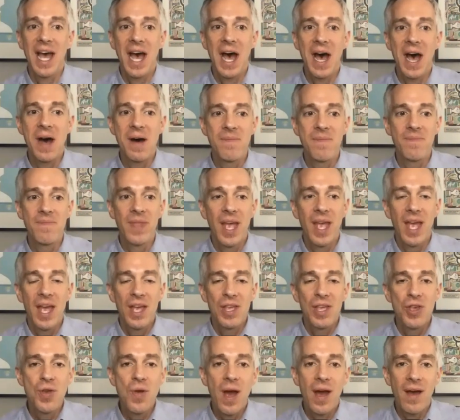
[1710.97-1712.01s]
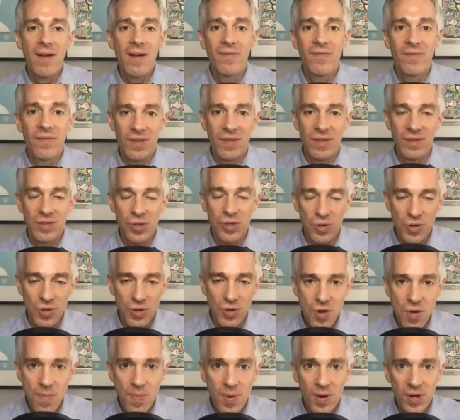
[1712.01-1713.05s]
Um, you have, so your
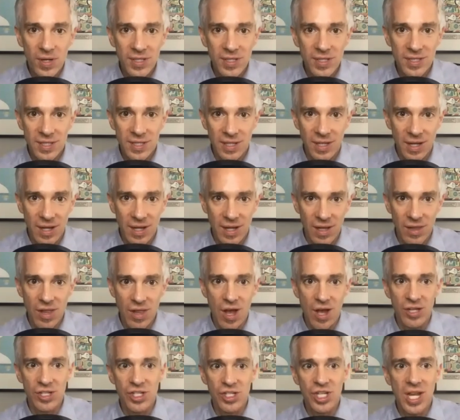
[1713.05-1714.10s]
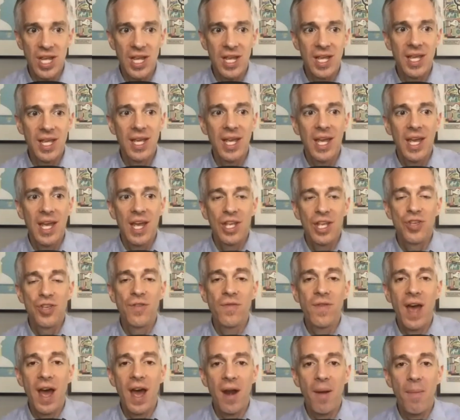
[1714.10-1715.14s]
new book's launching,
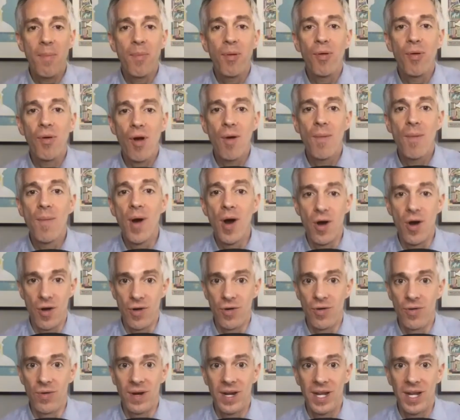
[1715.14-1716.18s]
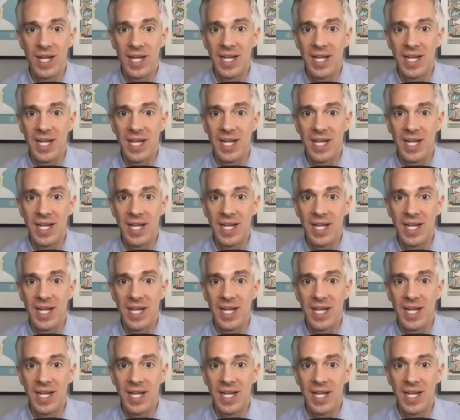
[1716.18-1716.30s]
you've got a promo